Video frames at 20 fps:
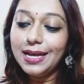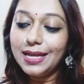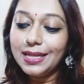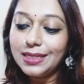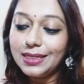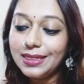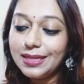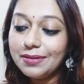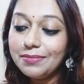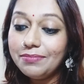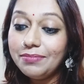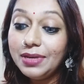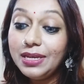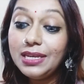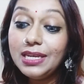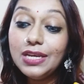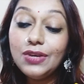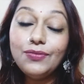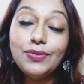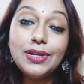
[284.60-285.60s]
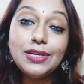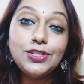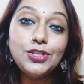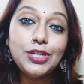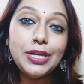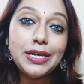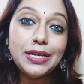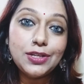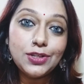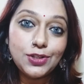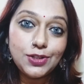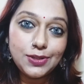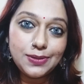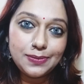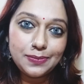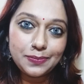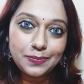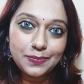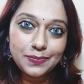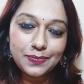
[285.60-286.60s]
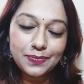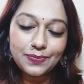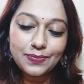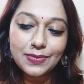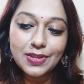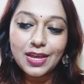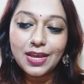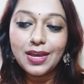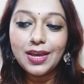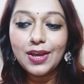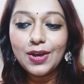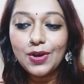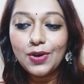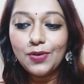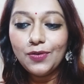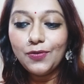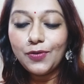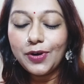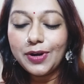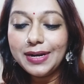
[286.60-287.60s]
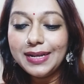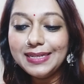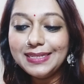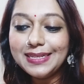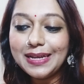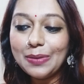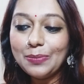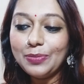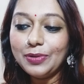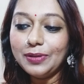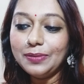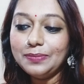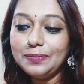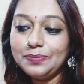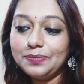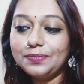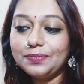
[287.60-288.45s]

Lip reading: the meaning will change. For an example,